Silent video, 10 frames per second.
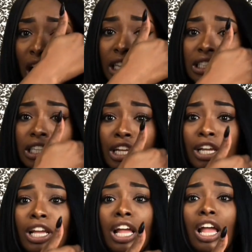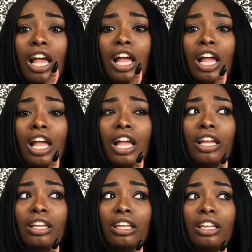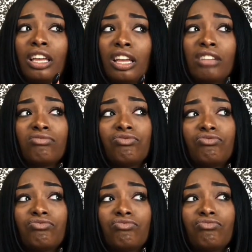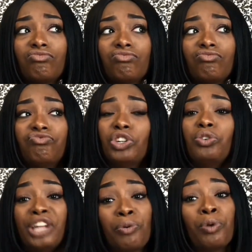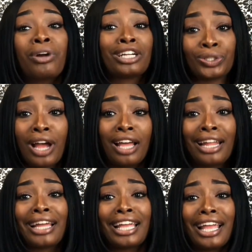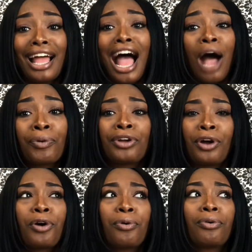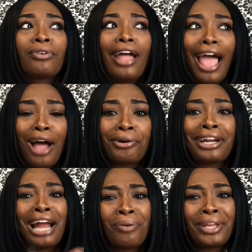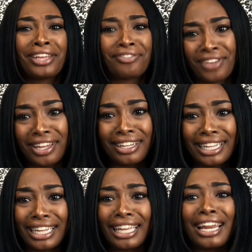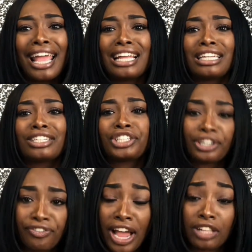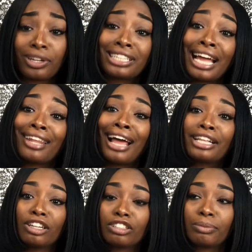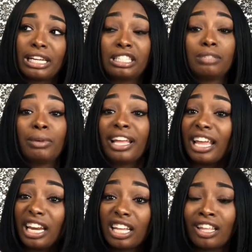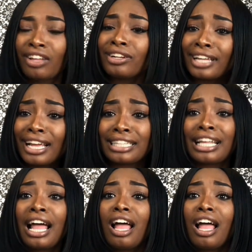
honestly get food that we want to try. Like, I would go out and I would get Finger Licking and Sugar Factory because I like those places. But any of the other days,